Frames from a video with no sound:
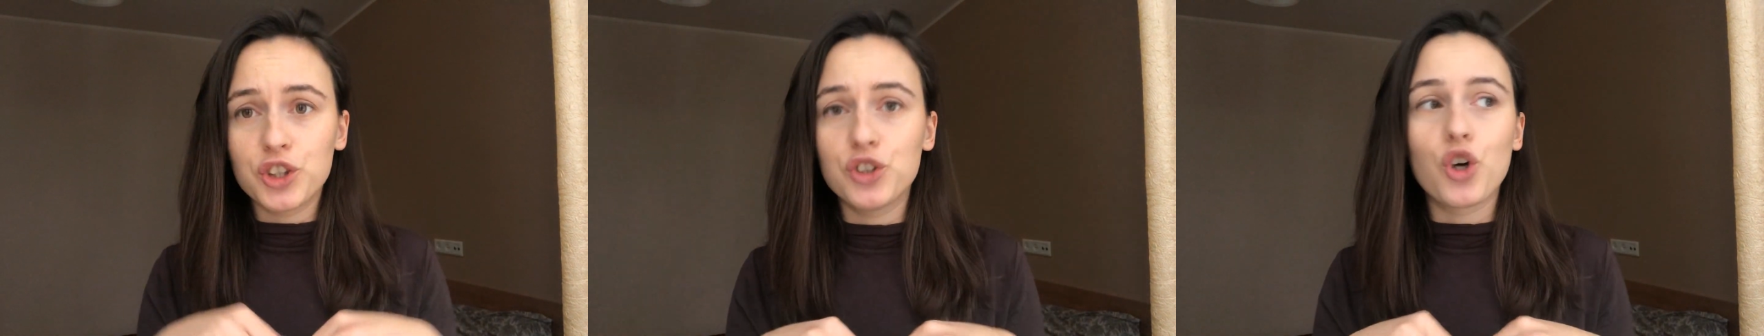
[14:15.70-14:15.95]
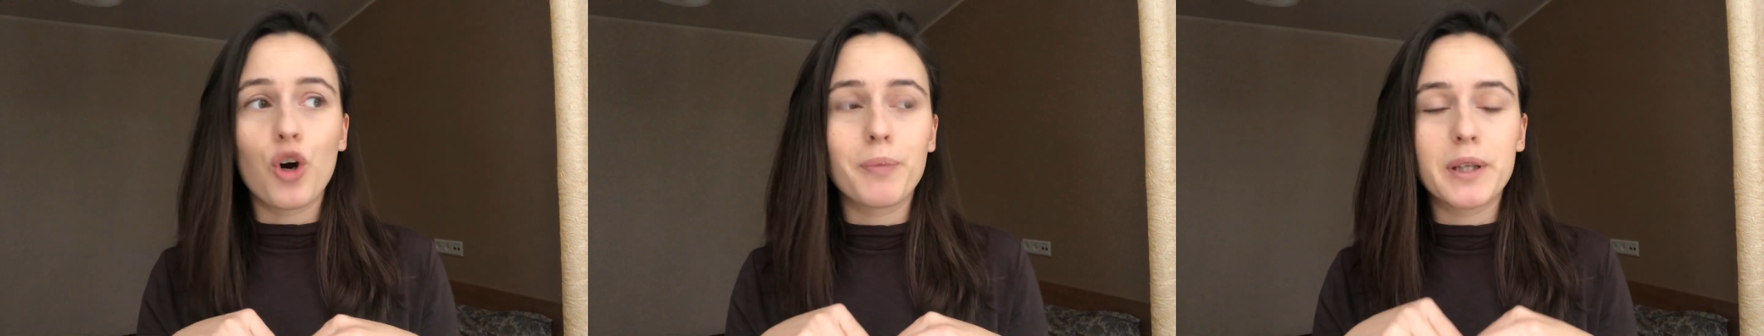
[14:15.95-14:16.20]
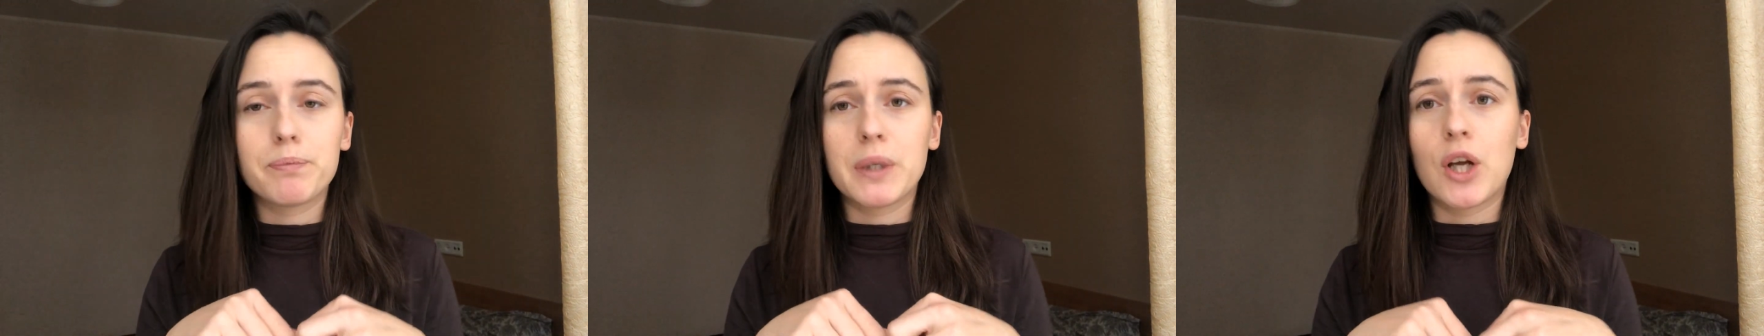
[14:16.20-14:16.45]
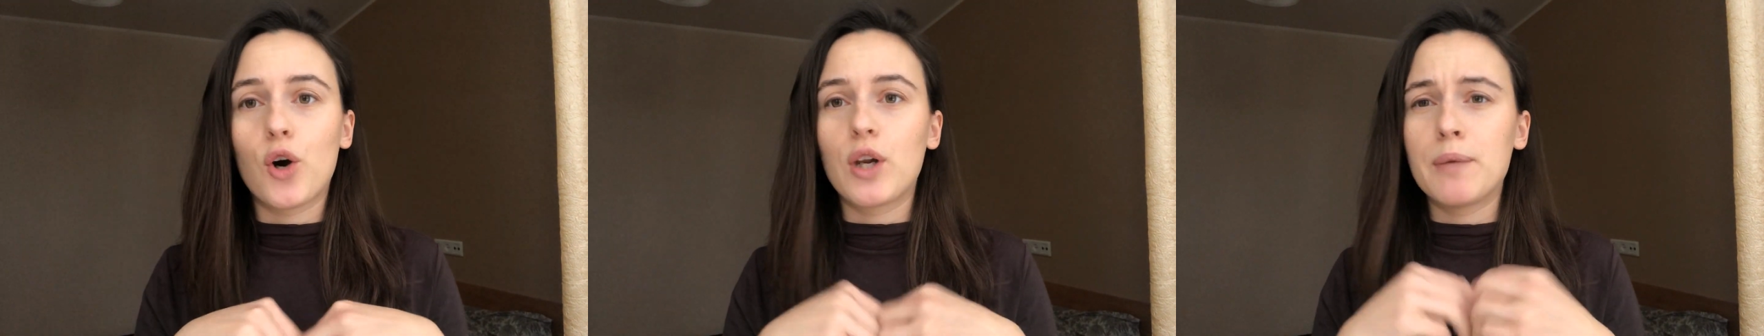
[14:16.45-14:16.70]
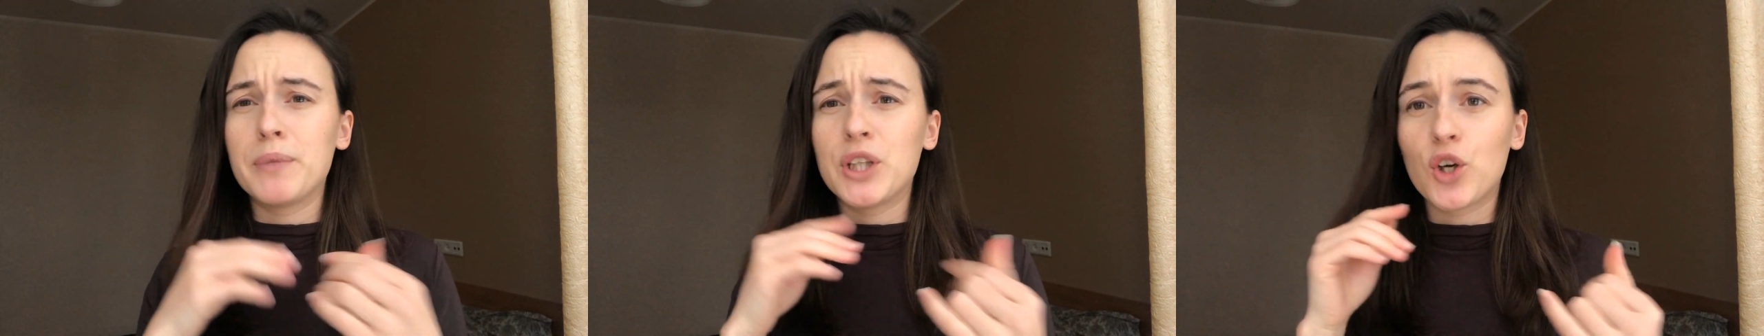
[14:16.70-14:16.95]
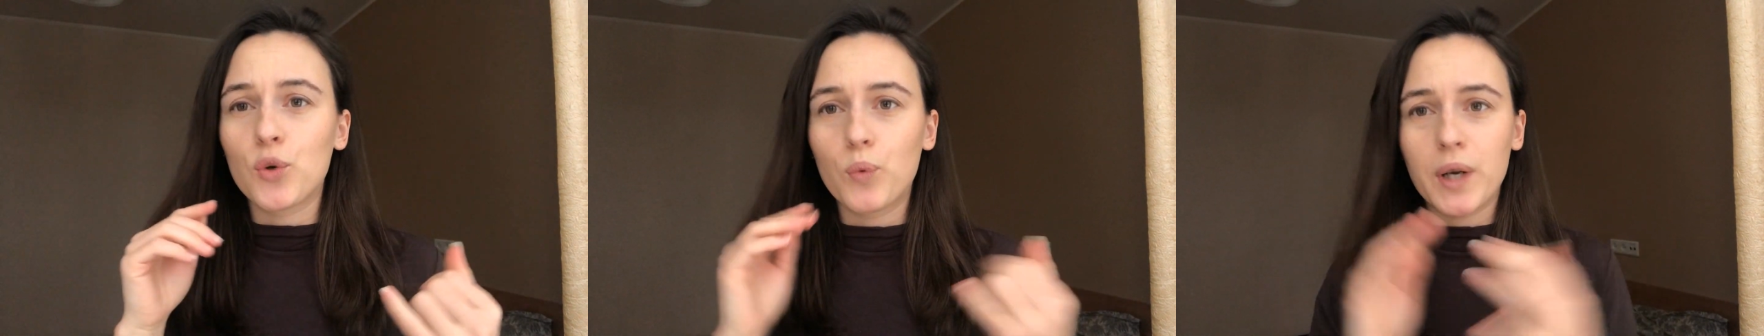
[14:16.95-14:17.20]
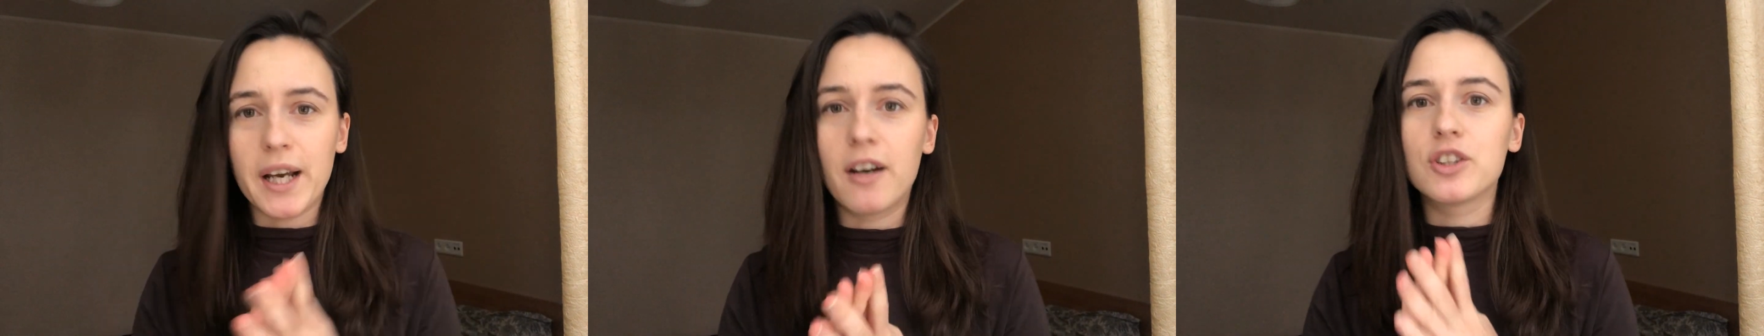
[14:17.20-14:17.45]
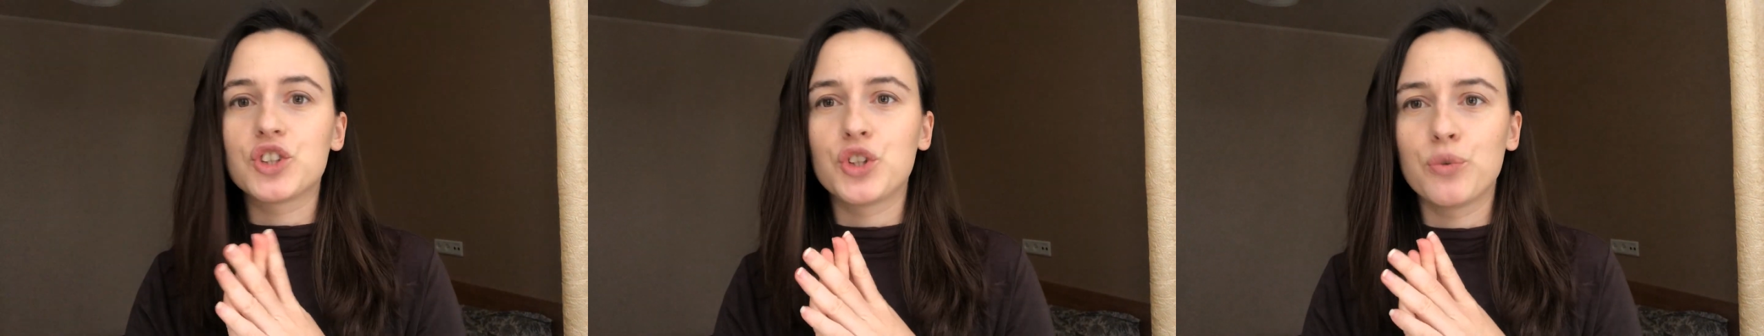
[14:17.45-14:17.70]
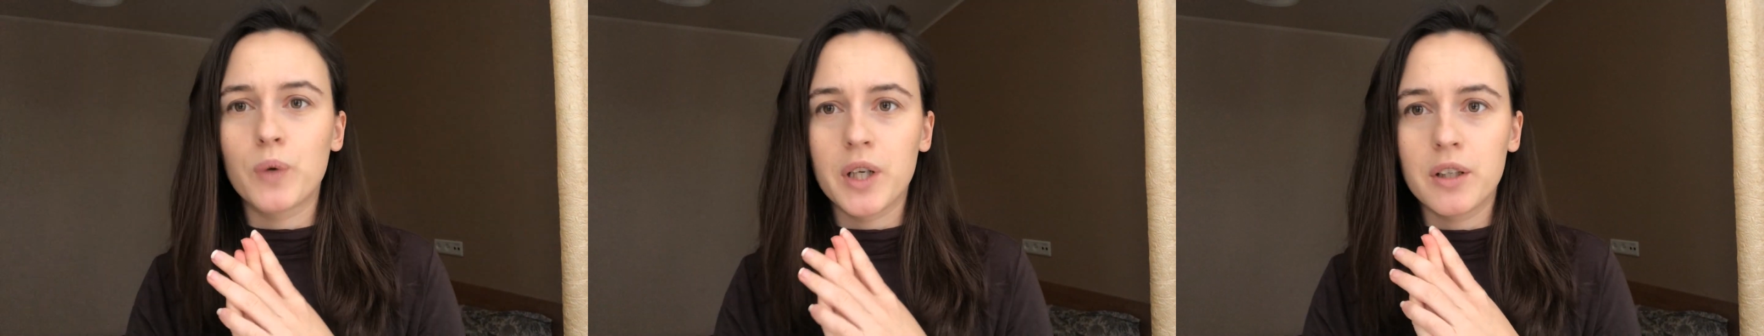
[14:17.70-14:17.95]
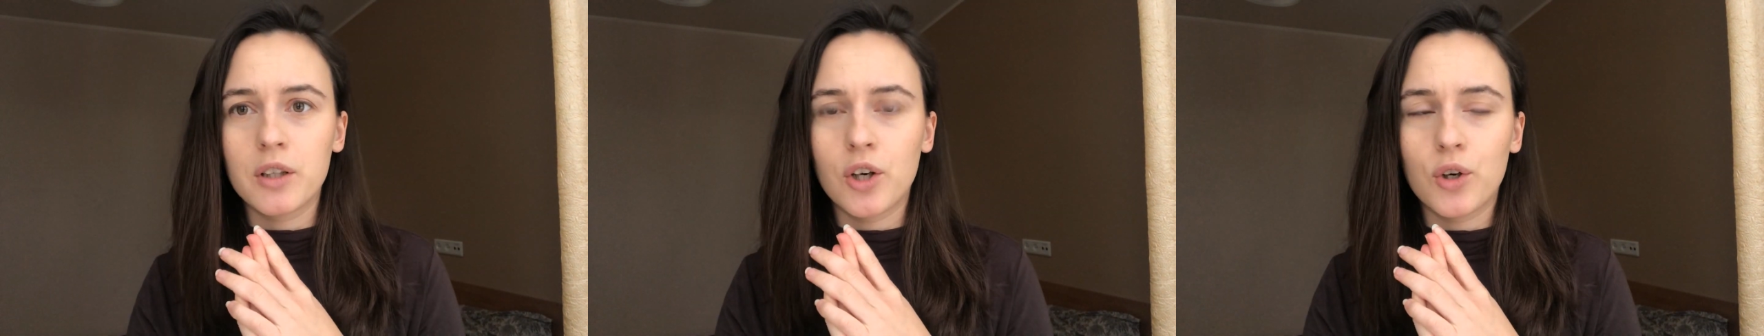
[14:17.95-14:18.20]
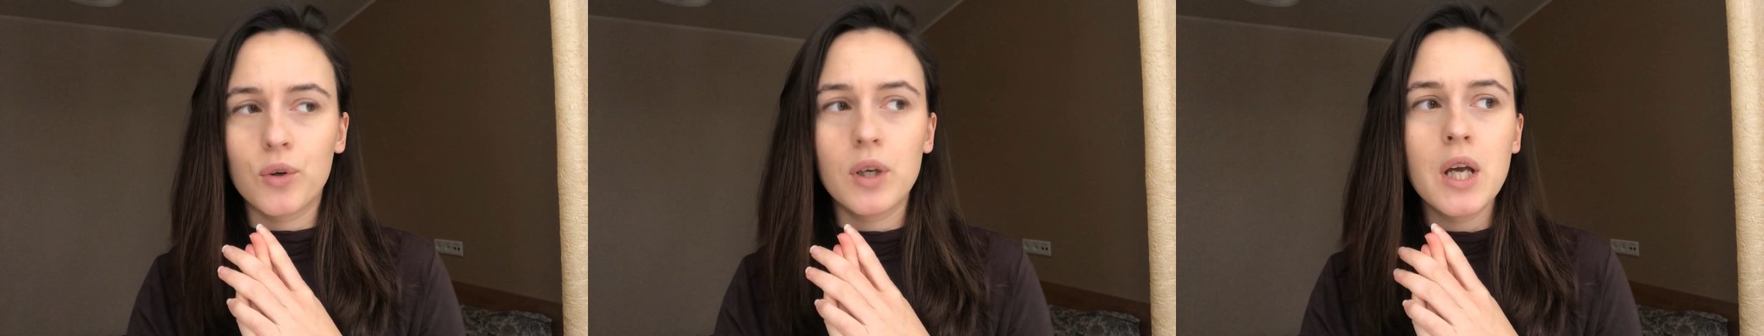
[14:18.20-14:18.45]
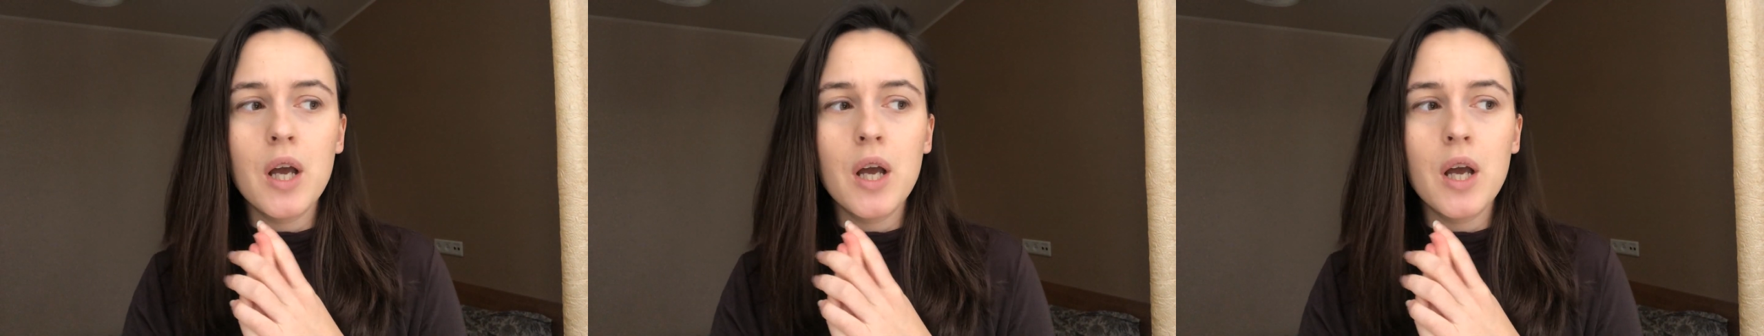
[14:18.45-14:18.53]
you comment below. Let me know what else you want to know